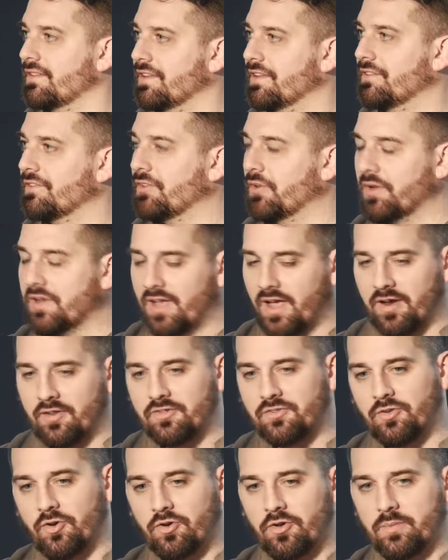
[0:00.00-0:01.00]
And so it kind of
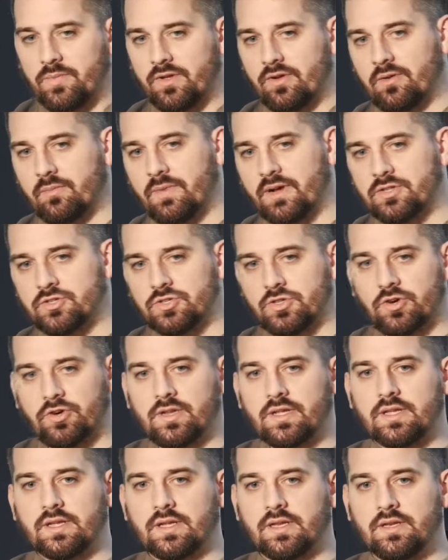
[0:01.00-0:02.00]
started me on my
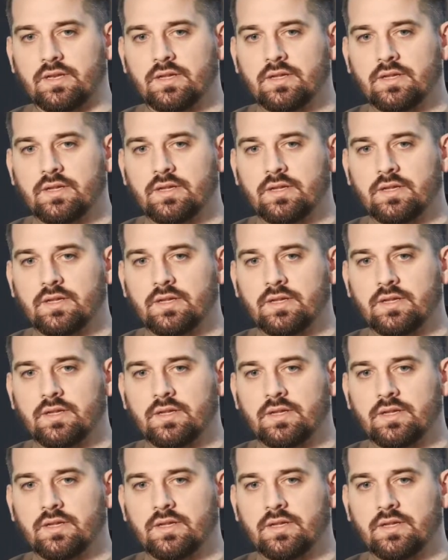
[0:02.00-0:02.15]
journey, and